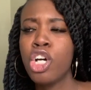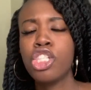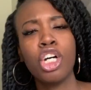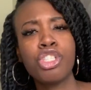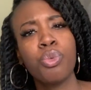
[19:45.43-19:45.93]

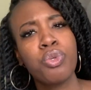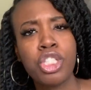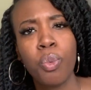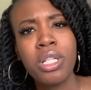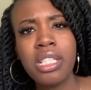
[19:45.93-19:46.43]
"Oh, so,
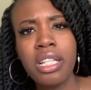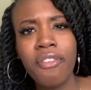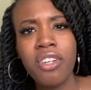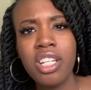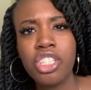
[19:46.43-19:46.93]
so what's the
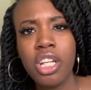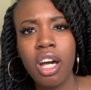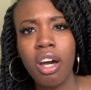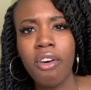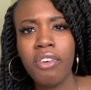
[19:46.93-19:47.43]
definition
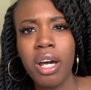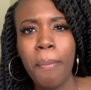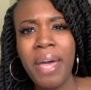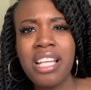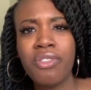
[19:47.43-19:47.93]
of uh,
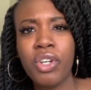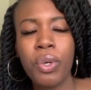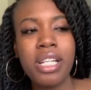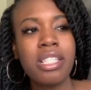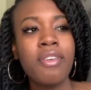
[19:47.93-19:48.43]
passive
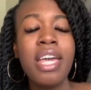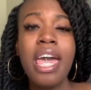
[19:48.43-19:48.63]
aggressive?"